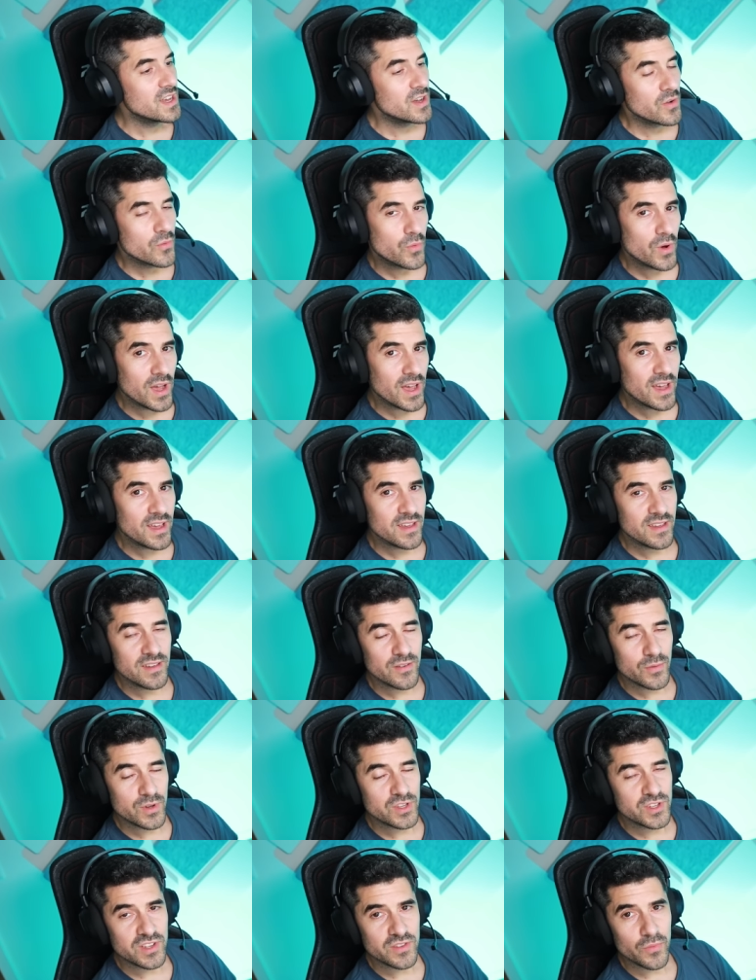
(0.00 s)
where
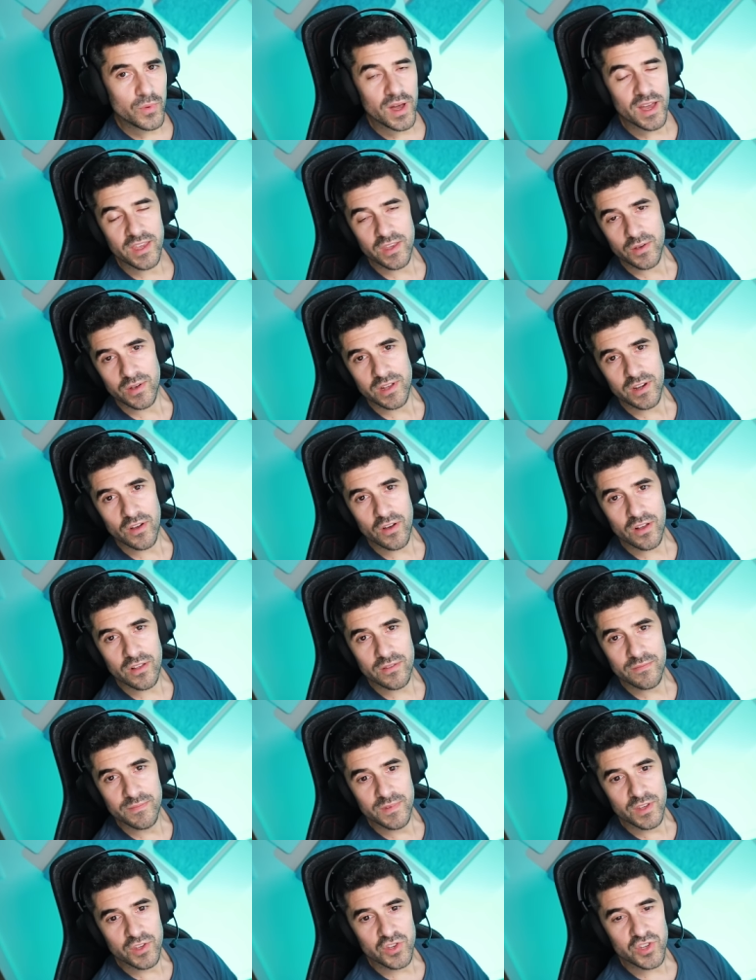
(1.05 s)
which is where you can all
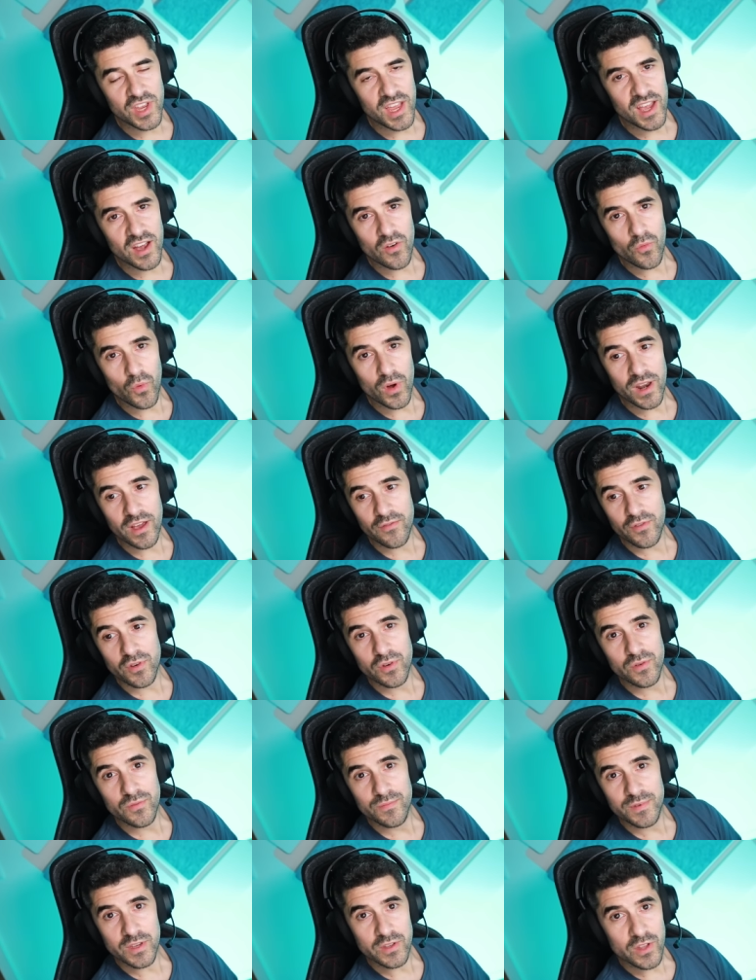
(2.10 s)
share
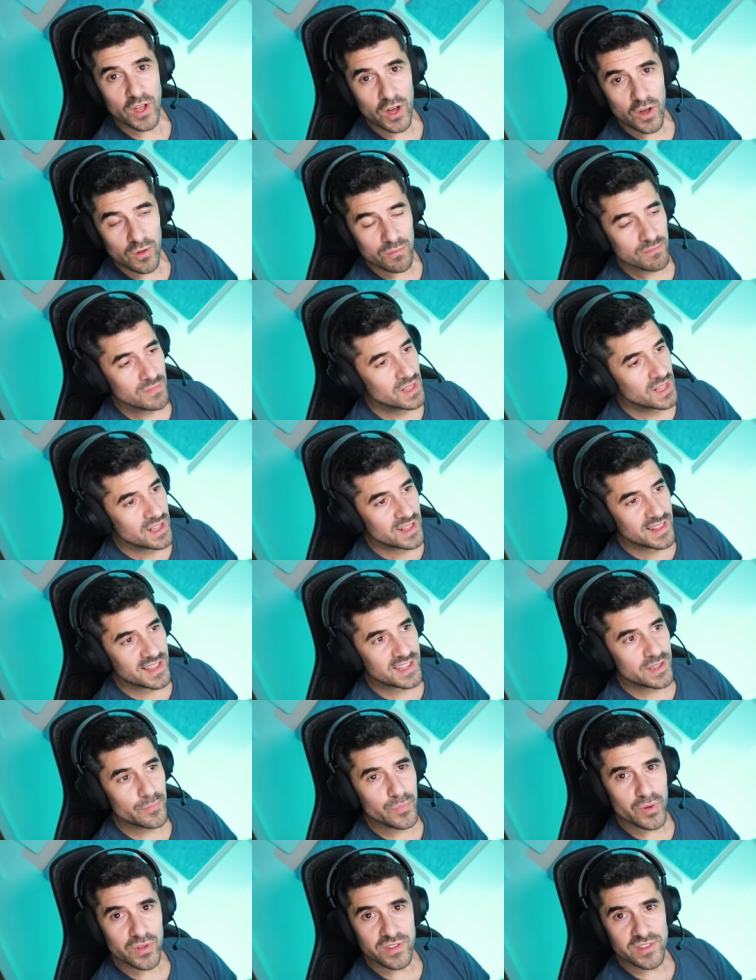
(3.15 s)
whatever you know. Let's
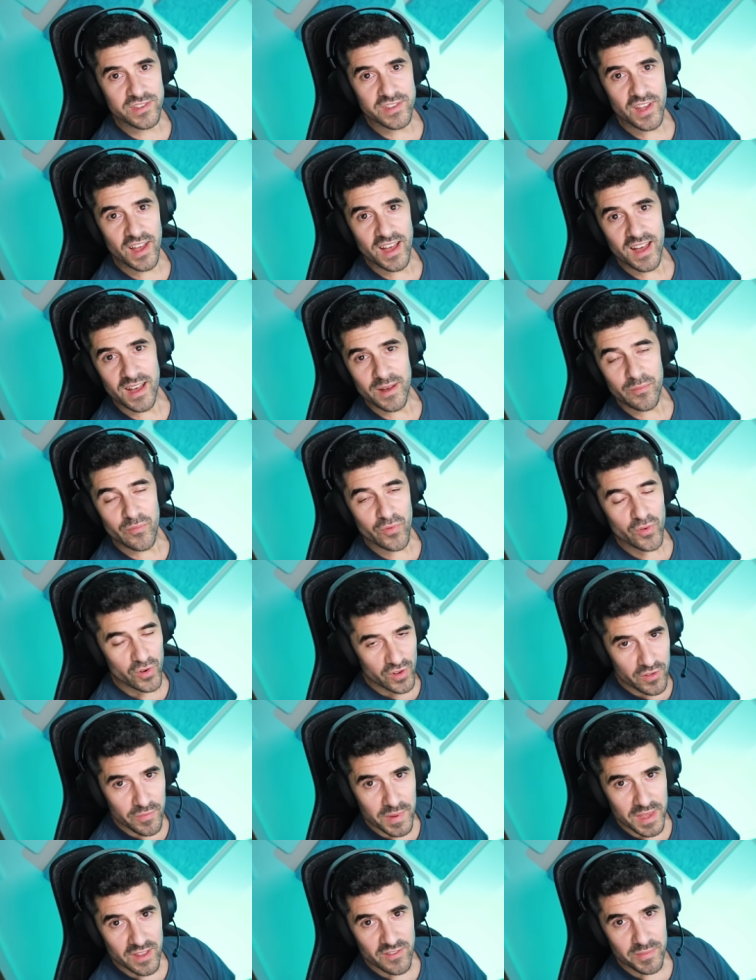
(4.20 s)
put some force
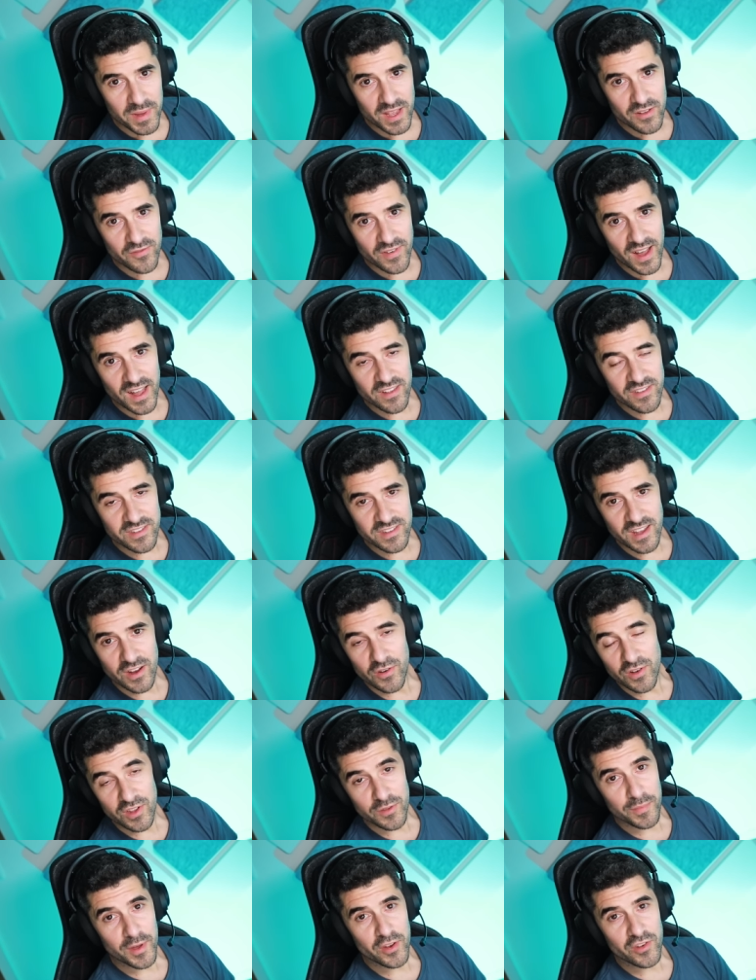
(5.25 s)
feedback files there,
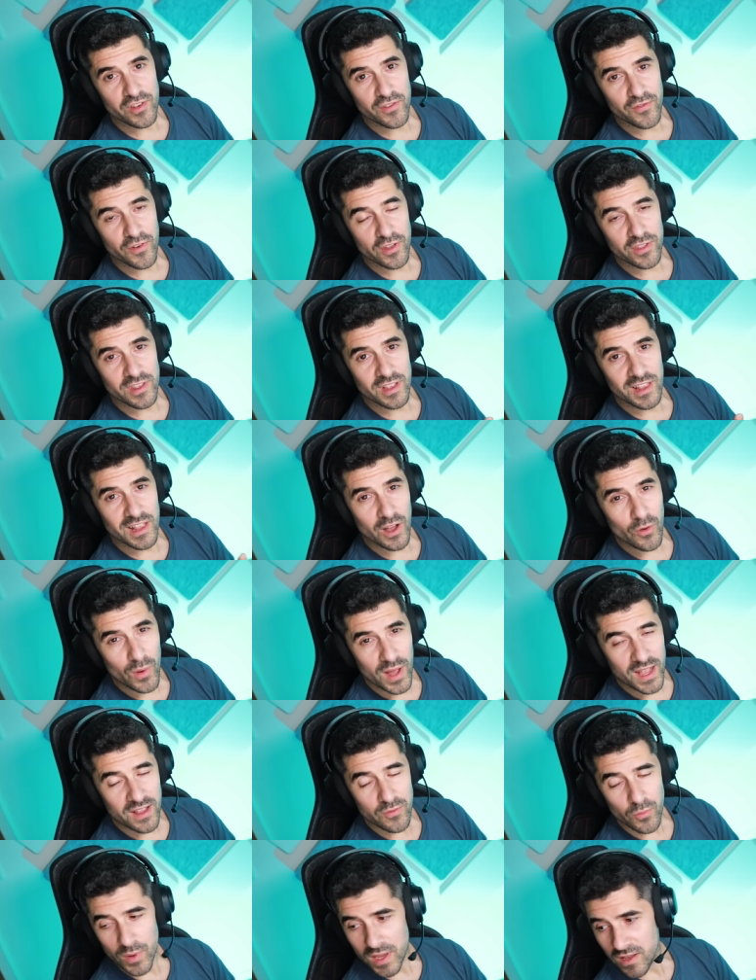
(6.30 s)
especially for the
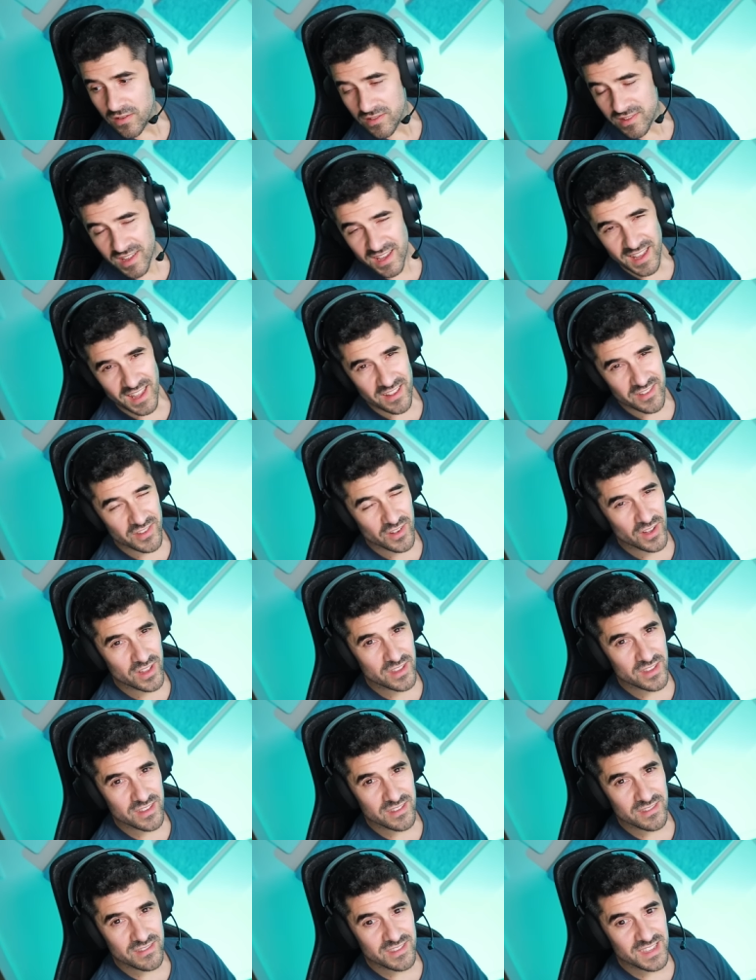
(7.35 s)
low-end wheels. I guess
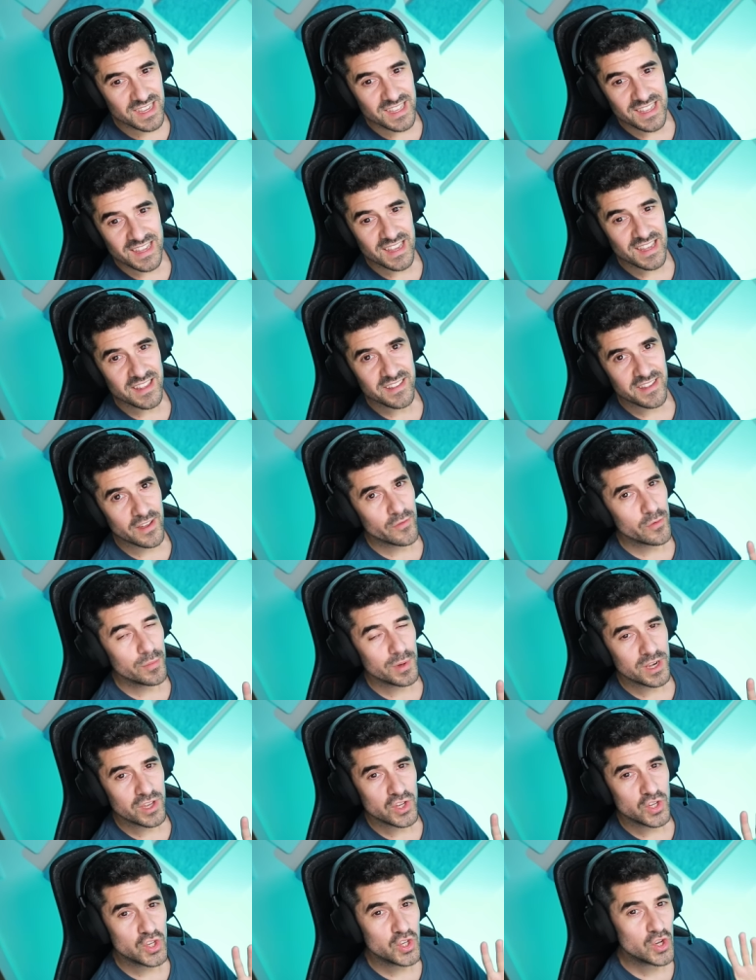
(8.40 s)
on D Ds,
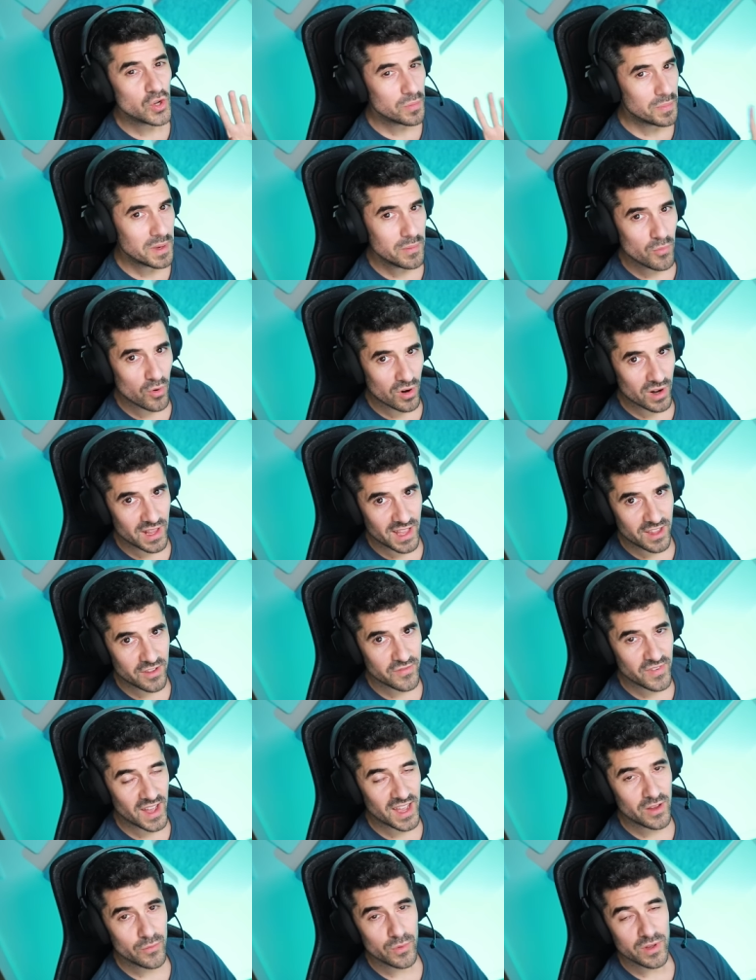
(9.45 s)
everybody should be more or less
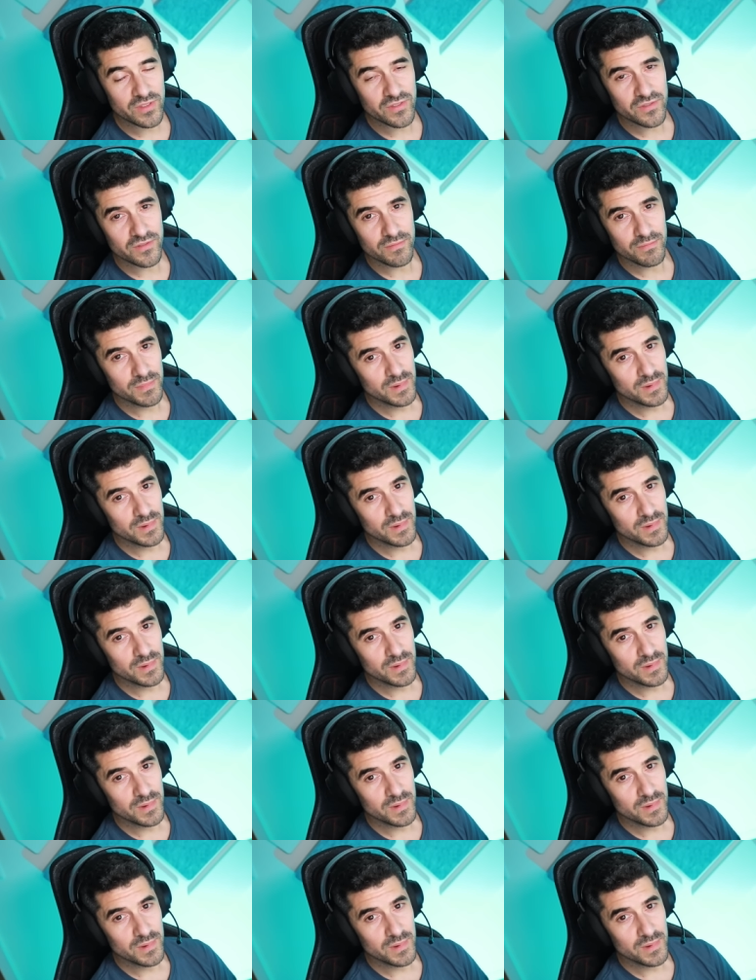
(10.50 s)
fine with